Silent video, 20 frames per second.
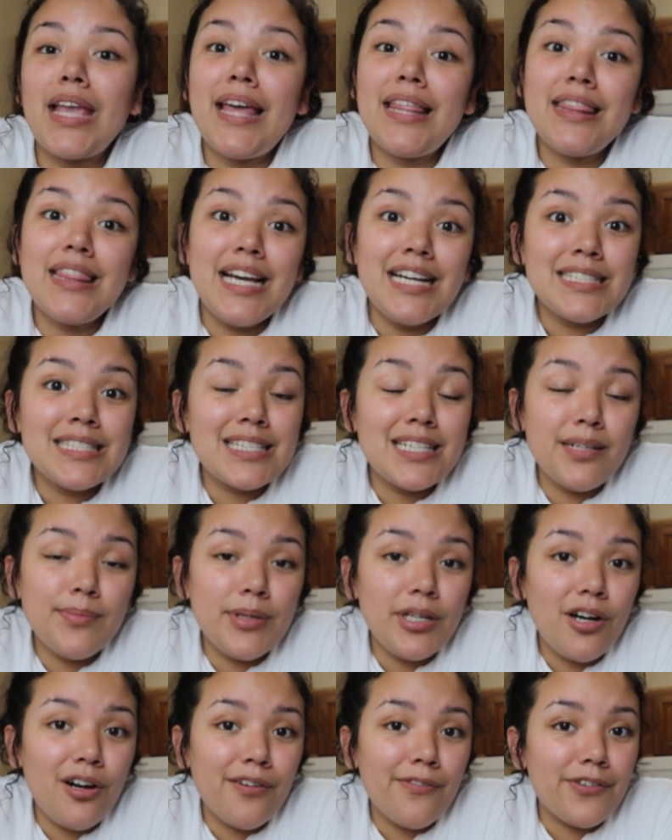That's gonna
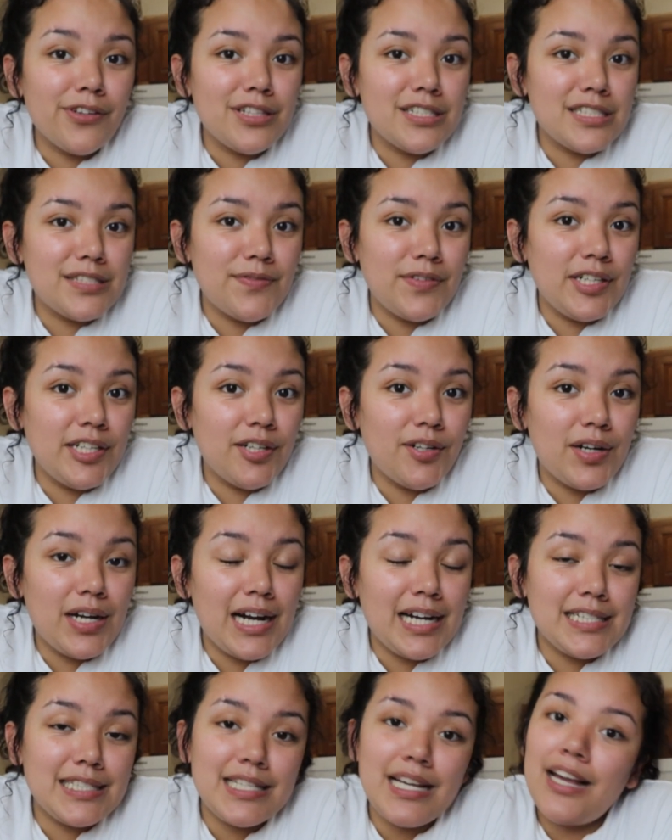be all for this video,
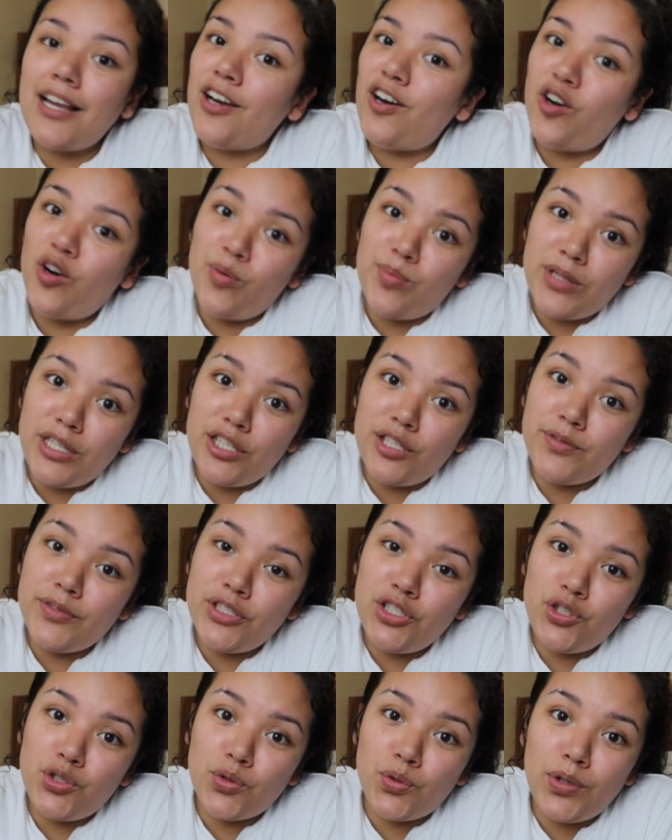guys. I hope that you
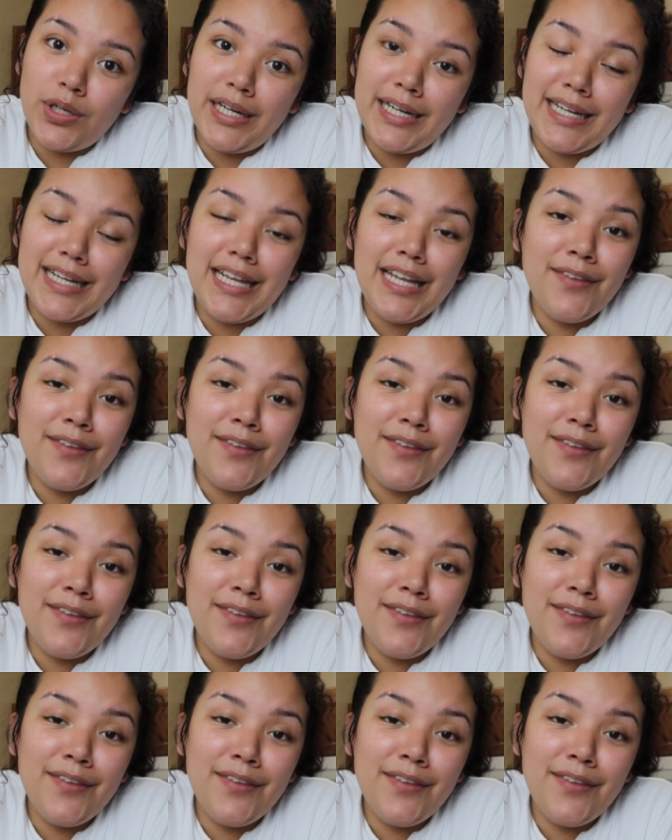enjoyed.